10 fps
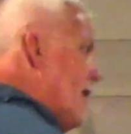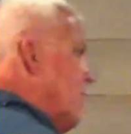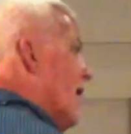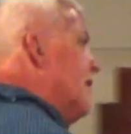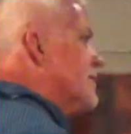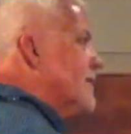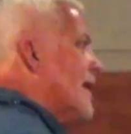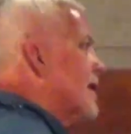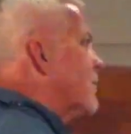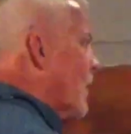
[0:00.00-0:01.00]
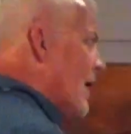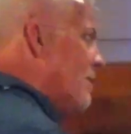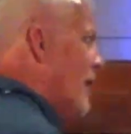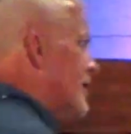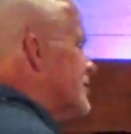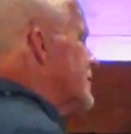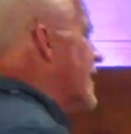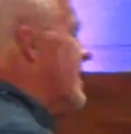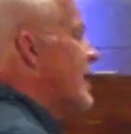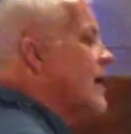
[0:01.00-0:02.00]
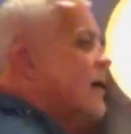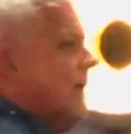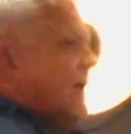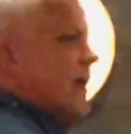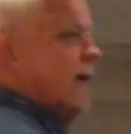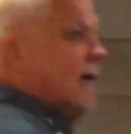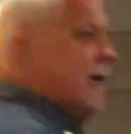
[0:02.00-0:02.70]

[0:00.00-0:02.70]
about this thing and praying about this thing. And